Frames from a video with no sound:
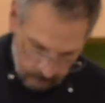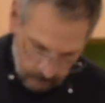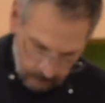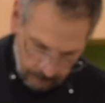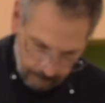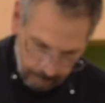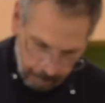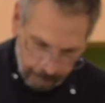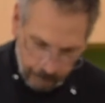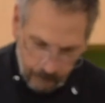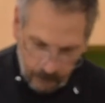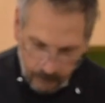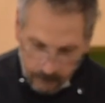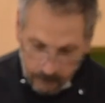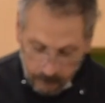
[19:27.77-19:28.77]
Well,
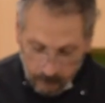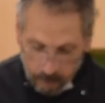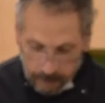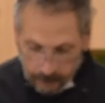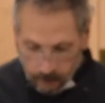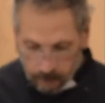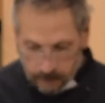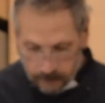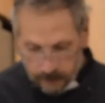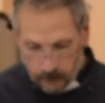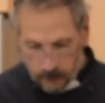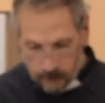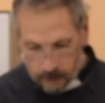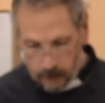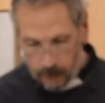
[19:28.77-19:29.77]
you know, we all
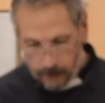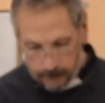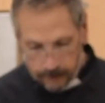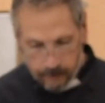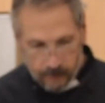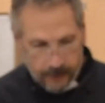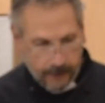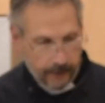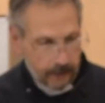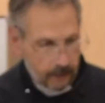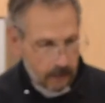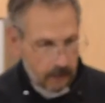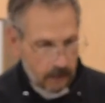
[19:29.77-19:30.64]
set our clocks back